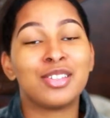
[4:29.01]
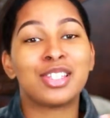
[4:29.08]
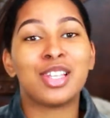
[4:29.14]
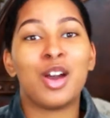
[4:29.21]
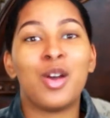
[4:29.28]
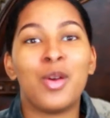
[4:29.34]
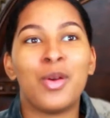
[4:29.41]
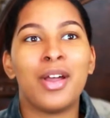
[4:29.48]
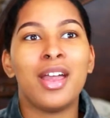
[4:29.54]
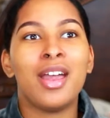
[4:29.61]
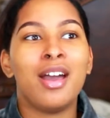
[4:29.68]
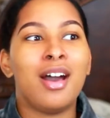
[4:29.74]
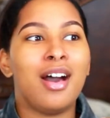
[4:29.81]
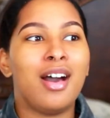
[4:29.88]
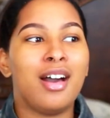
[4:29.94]
So
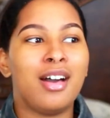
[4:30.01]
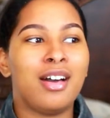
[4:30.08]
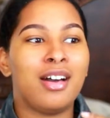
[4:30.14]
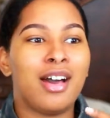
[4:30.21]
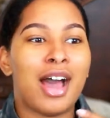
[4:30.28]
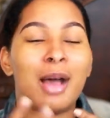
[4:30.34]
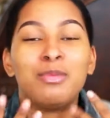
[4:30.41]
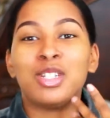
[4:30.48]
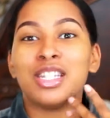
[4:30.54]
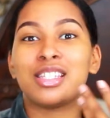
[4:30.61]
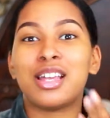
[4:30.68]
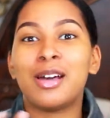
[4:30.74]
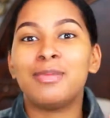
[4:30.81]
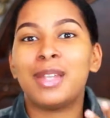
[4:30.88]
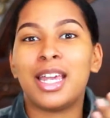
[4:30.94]
I'm just
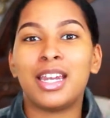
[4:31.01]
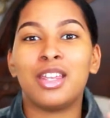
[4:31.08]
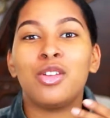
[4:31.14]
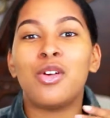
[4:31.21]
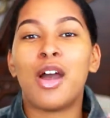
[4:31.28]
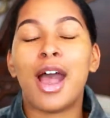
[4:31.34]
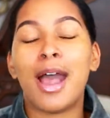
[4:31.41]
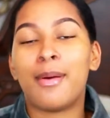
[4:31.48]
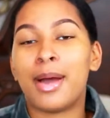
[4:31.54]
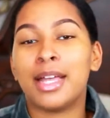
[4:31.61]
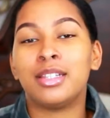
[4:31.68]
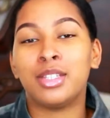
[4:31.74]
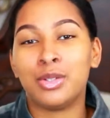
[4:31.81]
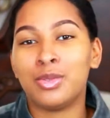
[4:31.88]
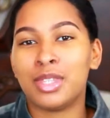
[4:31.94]
updating you on how
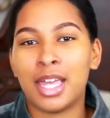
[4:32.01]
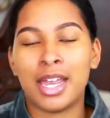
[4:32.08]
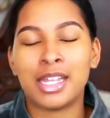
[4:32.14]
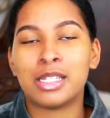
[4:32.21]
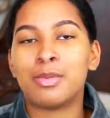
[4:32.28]
I do things.